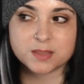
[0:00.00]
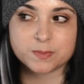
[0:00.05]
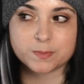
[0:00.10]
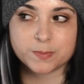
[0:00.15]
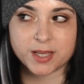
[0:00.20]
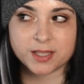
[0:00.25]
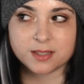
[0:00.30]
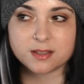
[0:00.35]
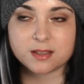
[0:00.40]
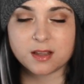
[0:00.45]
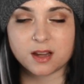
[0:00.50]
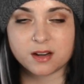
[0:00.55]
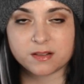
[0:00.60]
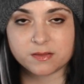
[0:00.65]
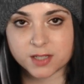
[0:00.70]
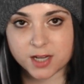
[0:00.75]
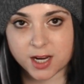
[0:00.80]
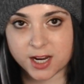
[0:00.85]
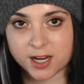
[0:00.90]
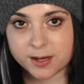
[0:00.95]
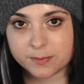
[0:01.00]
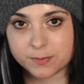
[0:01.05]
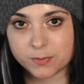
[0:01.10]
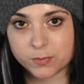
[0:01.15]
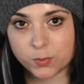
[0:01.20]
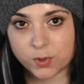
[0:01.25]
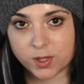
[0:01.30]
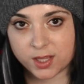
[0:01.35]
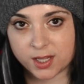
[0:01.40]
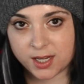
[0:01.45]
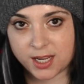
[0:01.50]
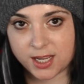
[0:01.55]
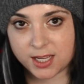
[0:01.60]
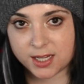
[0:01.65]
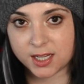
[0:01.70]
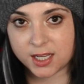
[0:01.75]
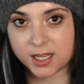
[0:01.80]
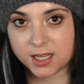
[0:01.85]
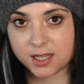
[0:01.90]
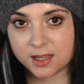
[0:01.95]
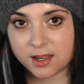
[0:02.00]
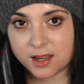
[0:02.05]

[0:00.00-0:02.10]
spends a lot of time with a nanny,